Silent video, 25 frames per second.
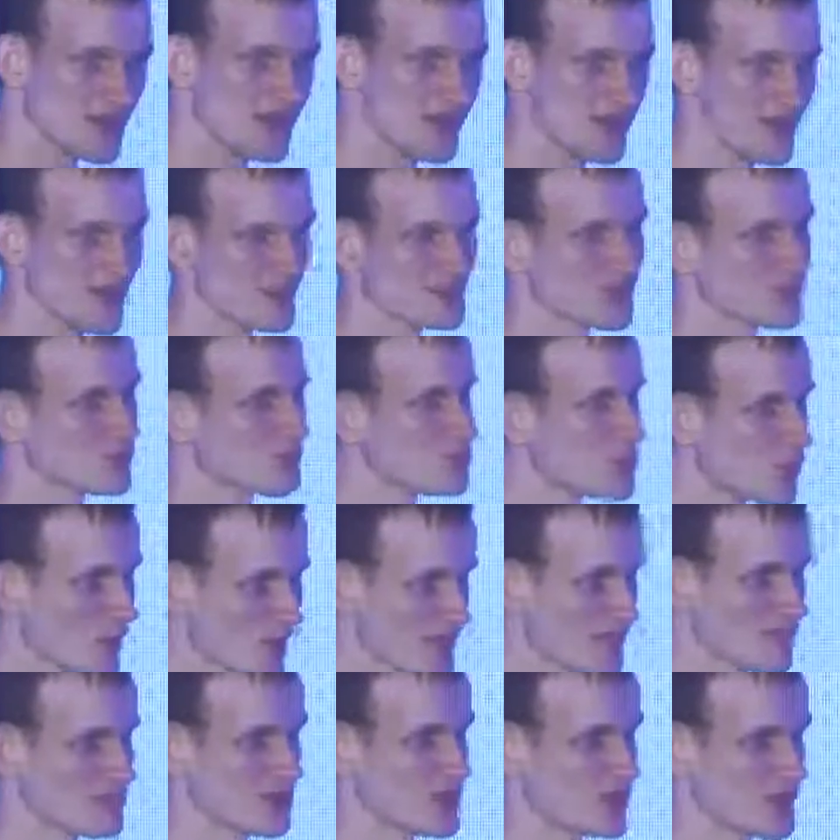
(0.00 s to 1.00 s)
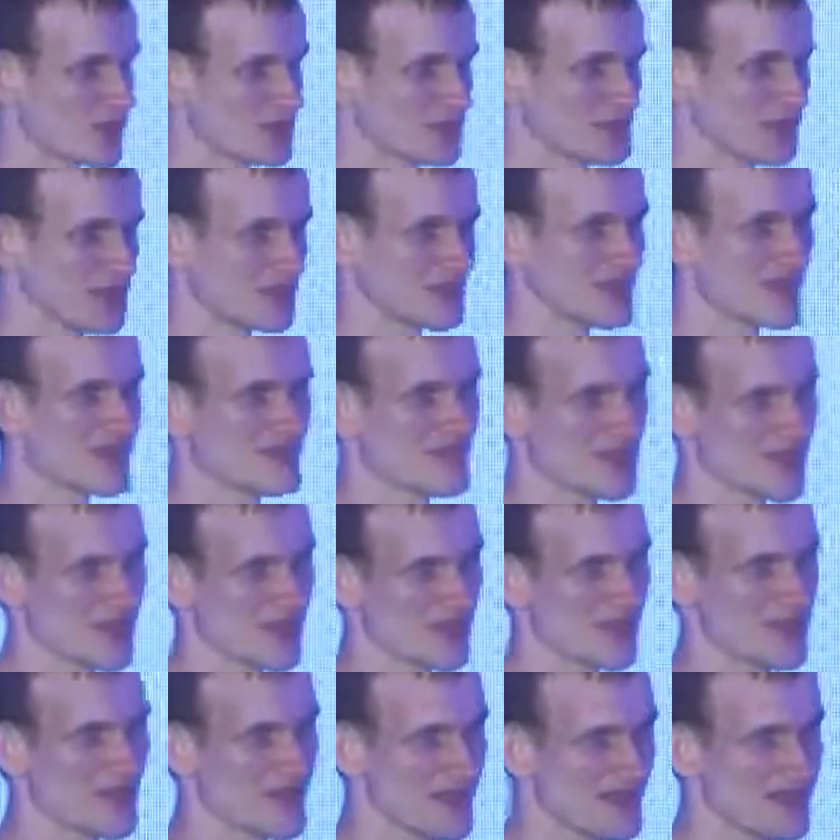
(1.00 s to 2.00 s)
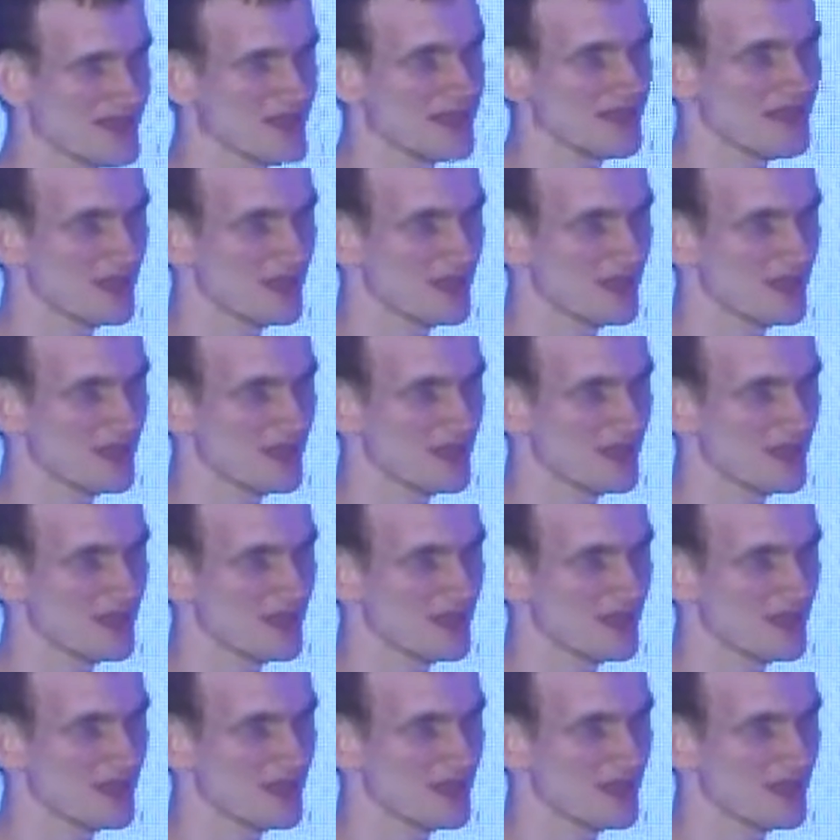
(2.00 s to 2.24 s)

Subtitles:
And the rules of protocol economics say